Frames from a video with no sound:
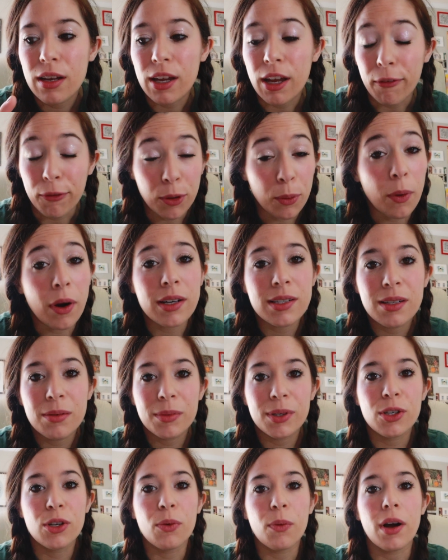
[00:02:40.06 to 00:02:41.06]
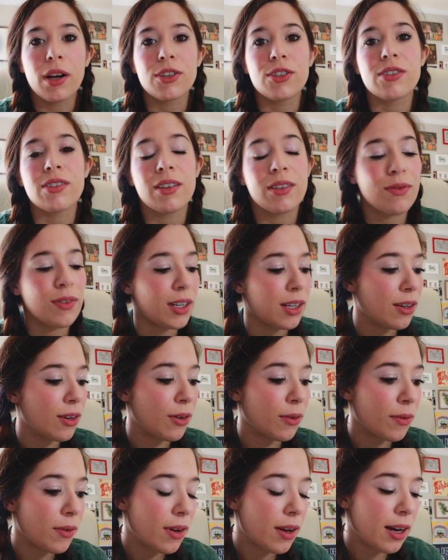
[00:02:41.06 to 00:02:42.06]
If you are somebody who watches this
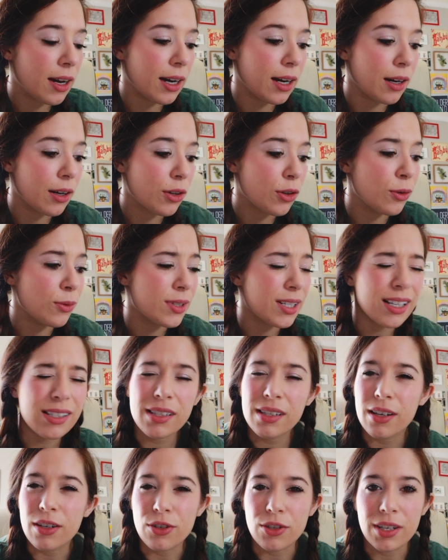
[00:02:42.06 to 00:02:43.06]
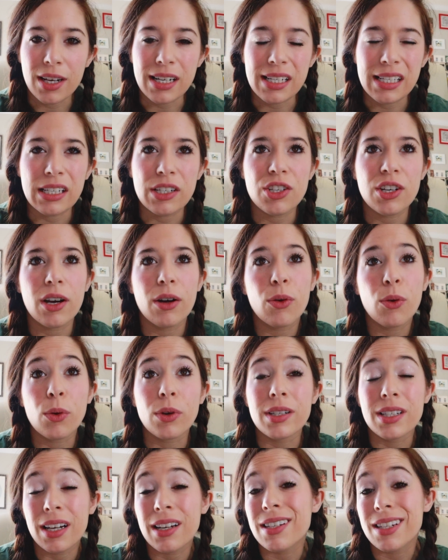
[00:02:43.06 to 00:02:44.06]
video who doesn't understand CGL
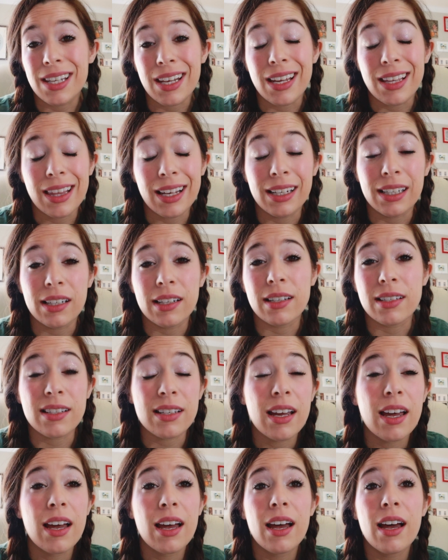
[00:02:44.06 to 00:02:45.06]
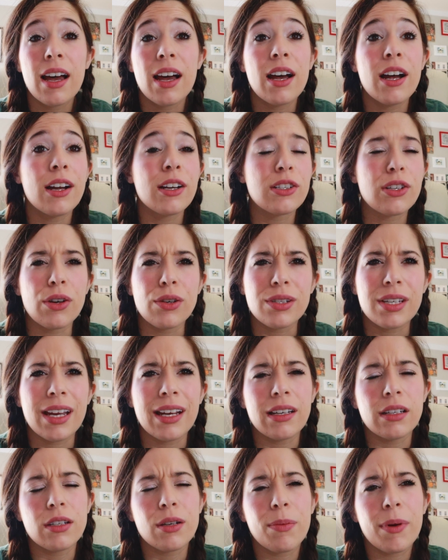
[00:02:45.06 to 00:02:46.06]
or does think that it is
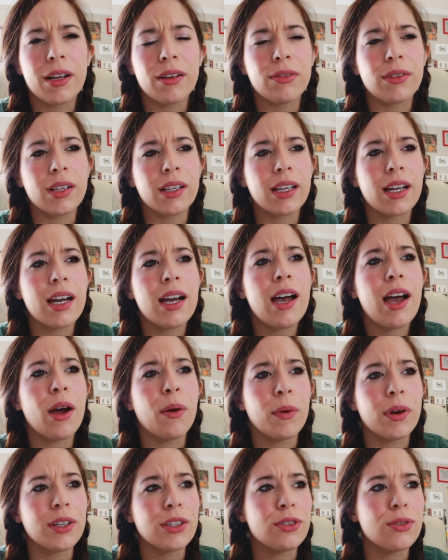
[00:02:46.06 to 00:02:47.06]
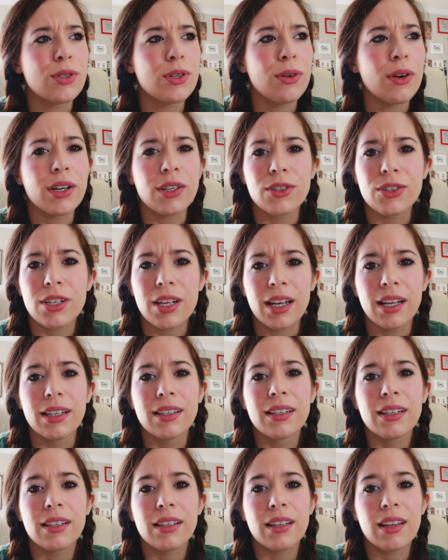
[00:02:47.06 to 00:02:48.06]
associated to pedophilia, I want you to
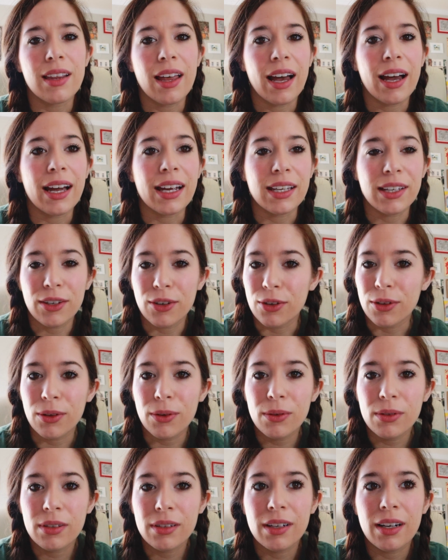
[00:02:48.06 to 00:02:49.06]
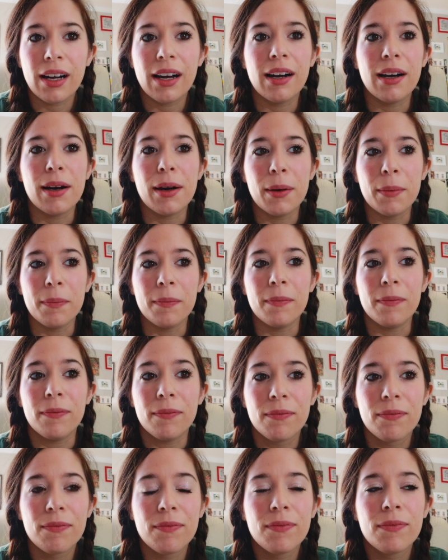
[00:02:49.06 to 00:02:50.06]
understand that I hear you. I
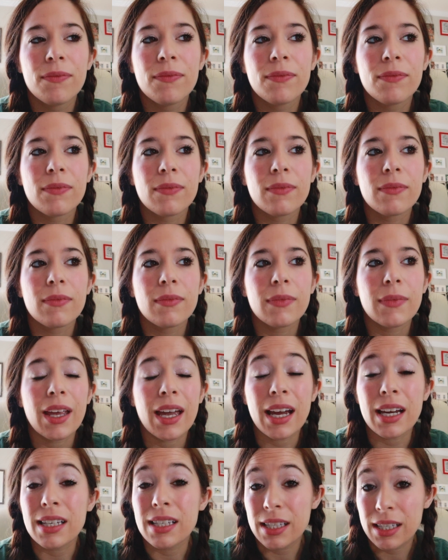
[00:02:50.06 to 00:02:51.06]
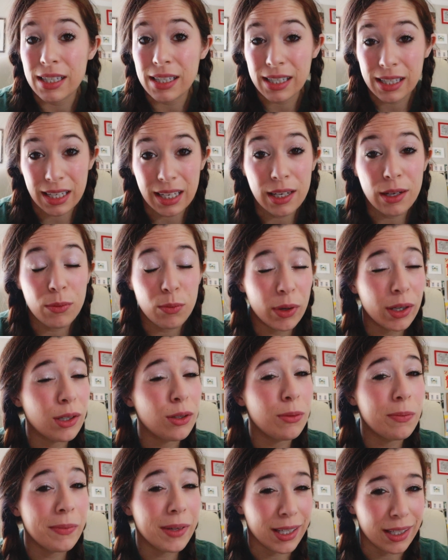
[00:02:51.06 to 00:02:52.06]
see what
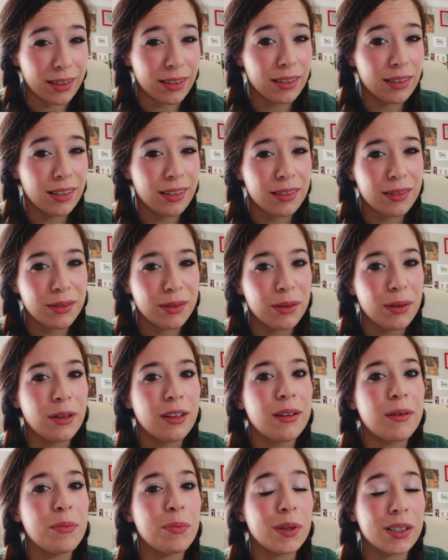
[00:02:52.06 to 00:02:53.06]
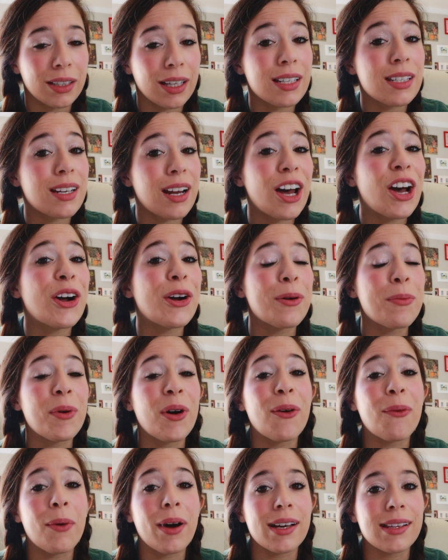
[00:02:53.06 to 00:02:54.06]
you mean, but let's talk
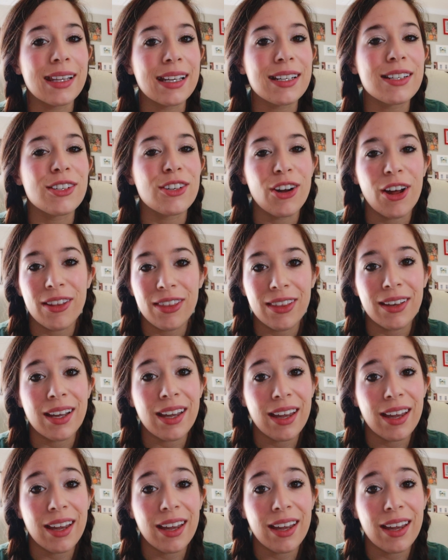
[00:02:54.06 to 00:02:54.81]
about why that's not the